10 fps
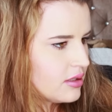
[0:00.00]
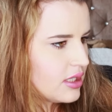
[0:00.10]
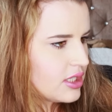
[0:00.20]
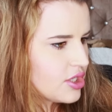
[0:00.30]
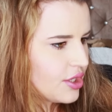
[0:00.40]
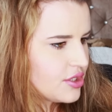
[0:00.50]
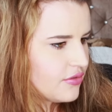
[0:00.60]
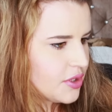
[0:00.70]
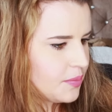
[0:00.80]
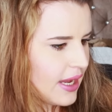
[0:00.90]
Do they charge
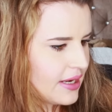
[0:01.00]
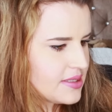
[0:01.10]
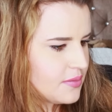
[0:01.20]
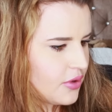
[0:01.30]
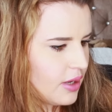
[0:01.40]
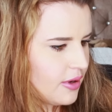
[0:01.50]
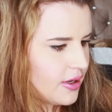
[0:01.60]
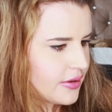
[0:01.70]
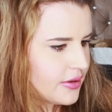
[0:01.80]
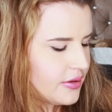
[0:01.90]
you for the bags in
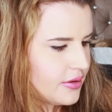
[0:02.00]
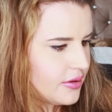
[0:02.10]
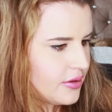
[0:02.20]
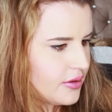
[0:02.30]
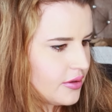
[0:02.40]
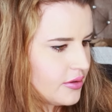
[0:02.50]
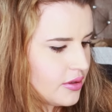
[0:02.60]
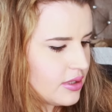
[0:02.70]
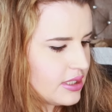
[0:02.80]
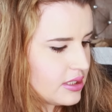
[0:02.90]
Primark?
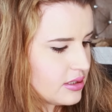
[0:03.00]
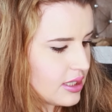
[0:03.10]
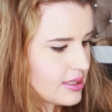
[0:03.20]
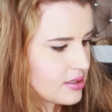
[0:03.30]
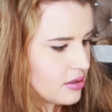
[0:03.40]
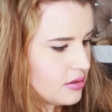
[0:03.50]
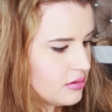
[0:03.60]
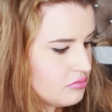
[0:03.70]
No, they didn't. That's good.